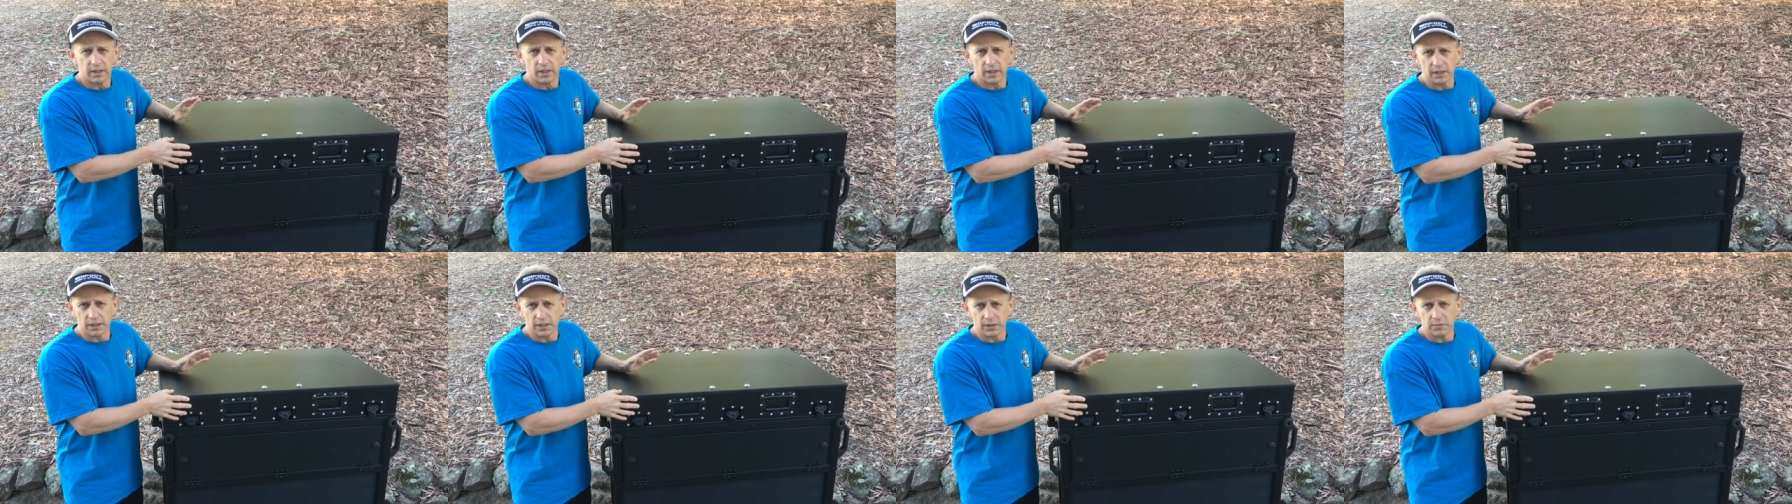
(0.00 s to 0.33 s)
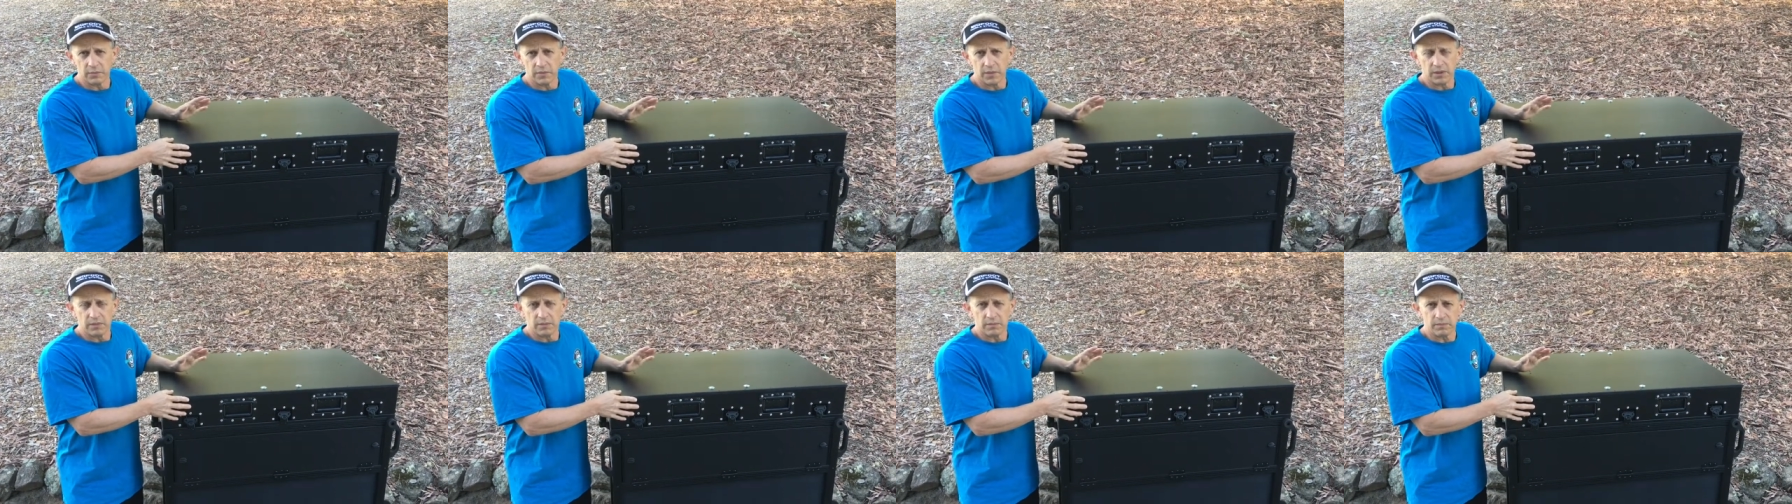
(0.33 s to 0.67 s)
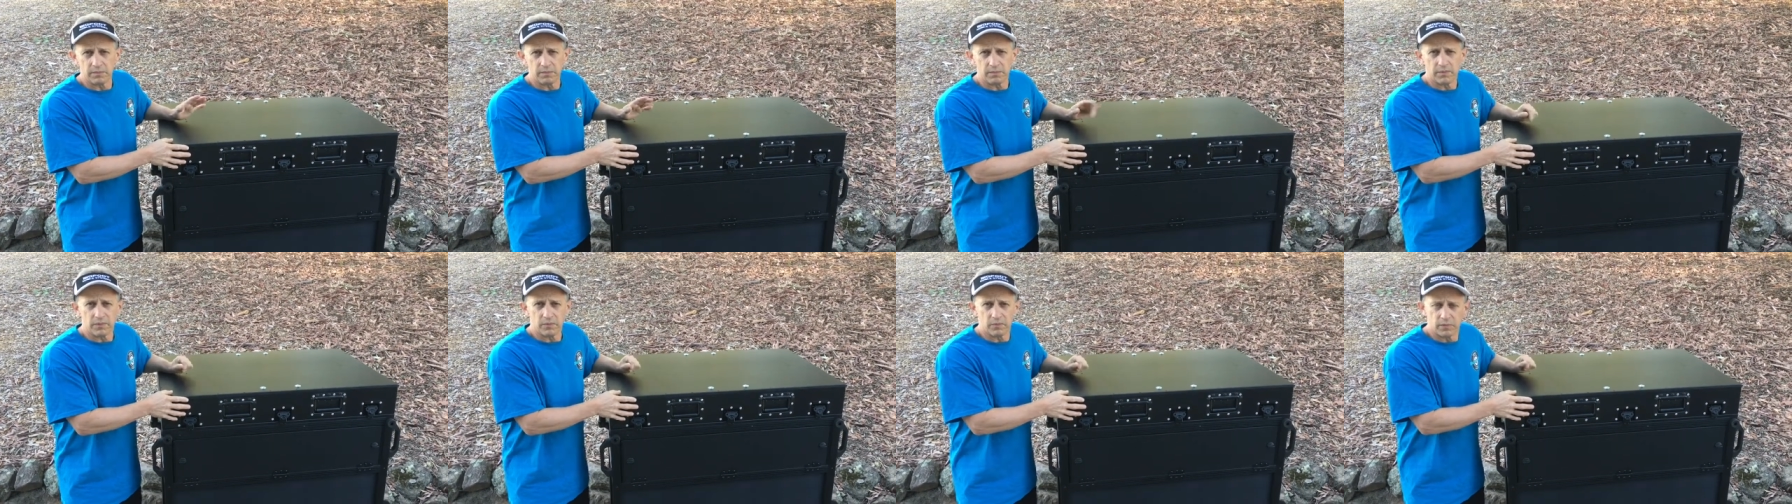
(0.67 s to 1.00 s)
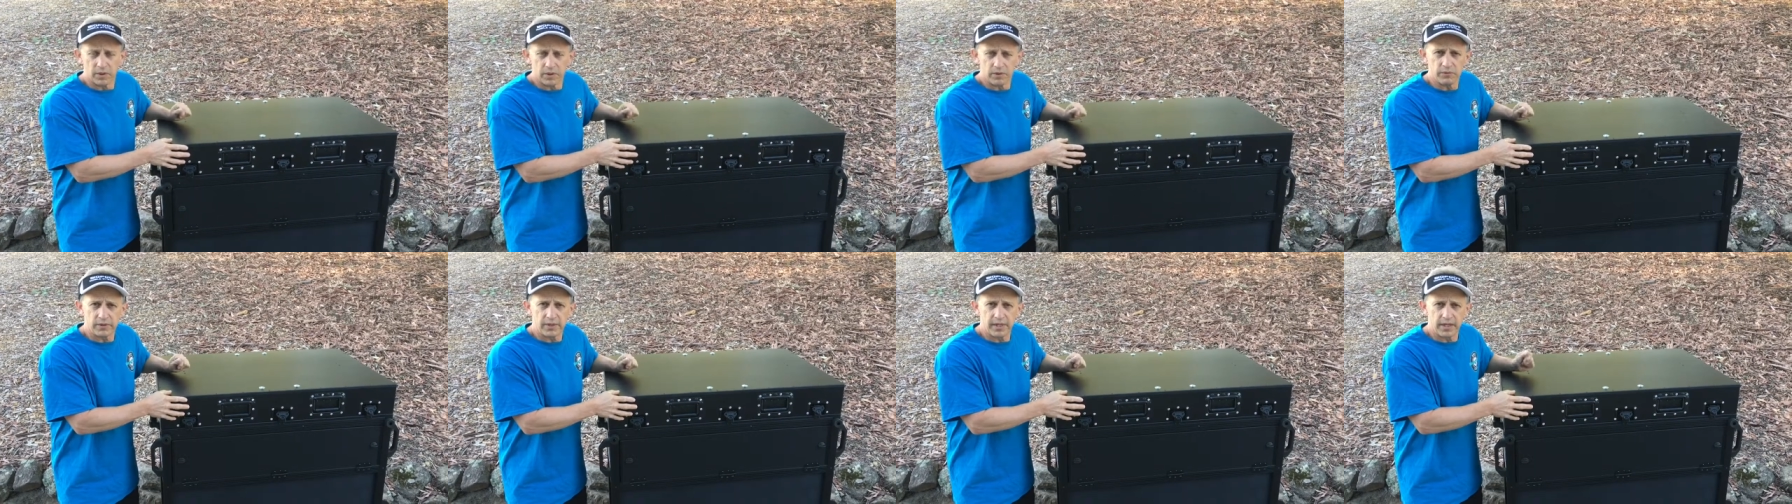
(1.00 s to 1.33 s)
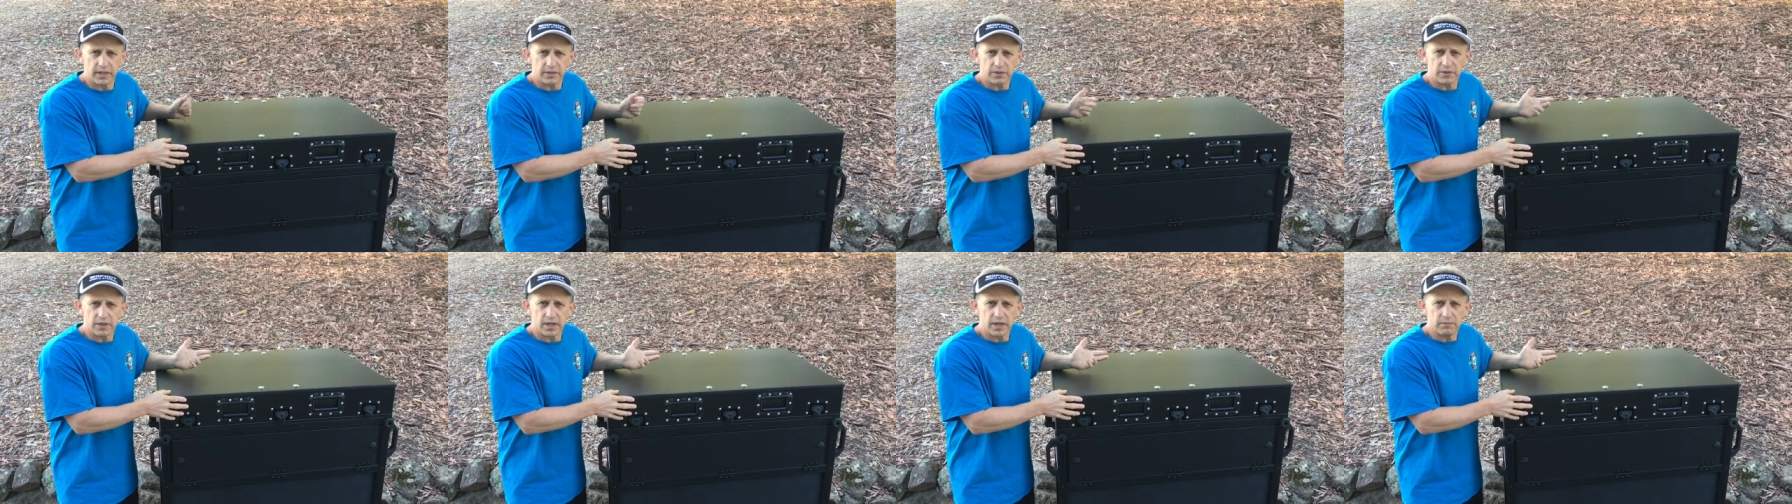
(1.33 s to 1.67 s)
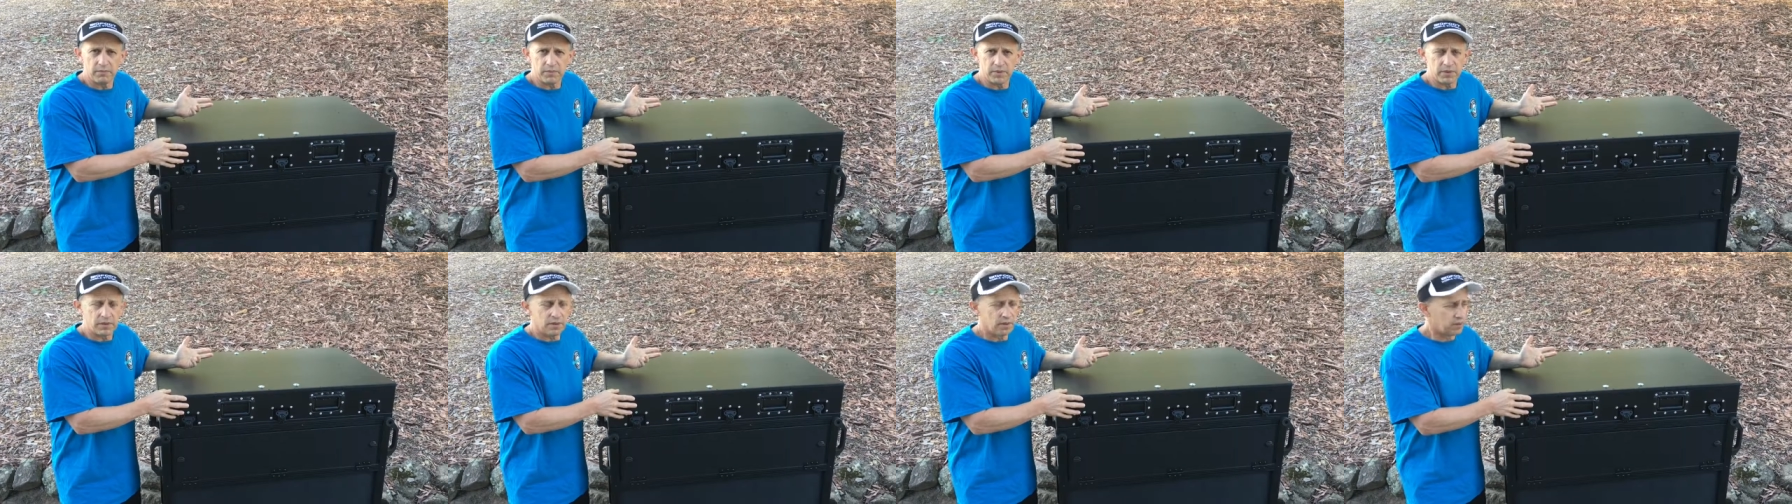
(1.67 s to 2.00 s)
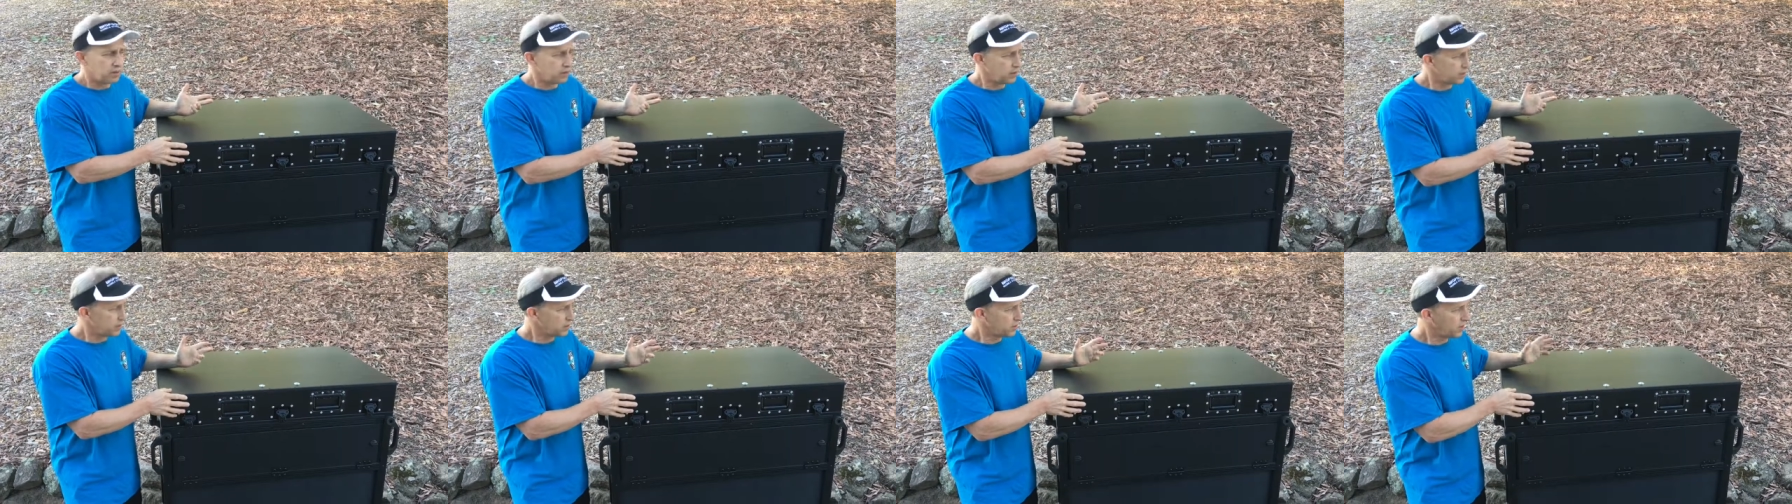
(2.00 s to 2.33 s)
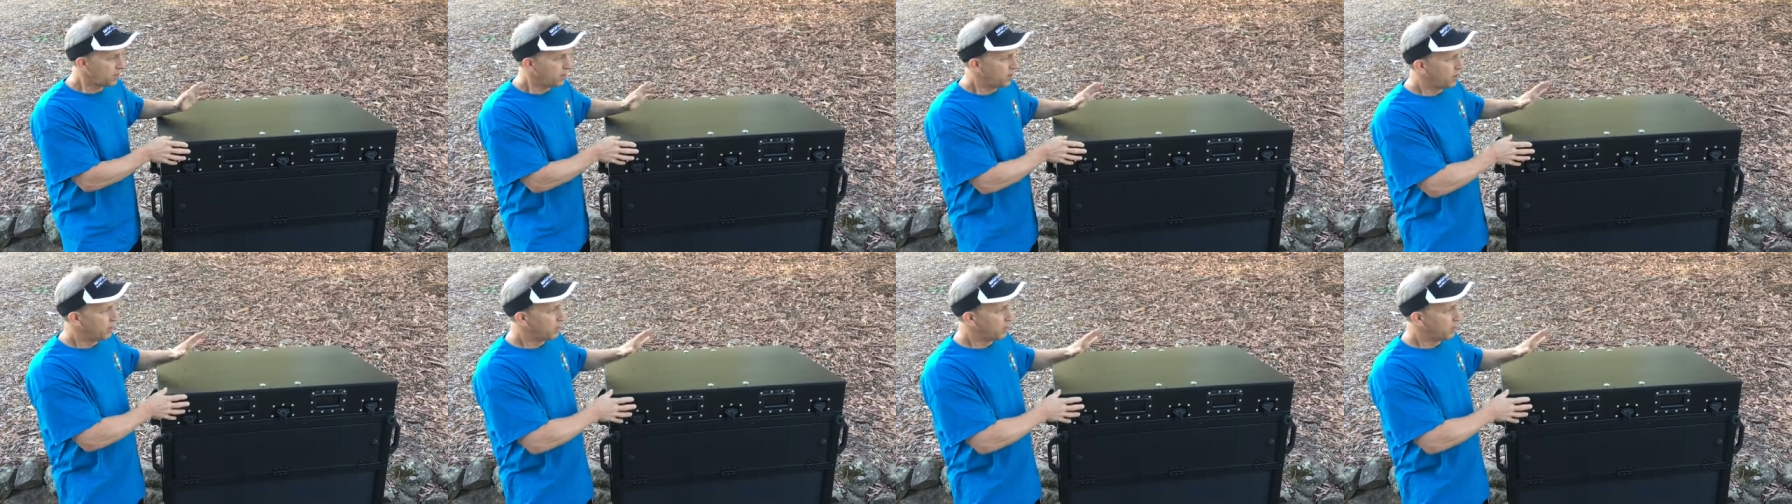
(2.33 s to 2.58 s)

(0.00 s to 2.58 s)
aluminum road case type materials.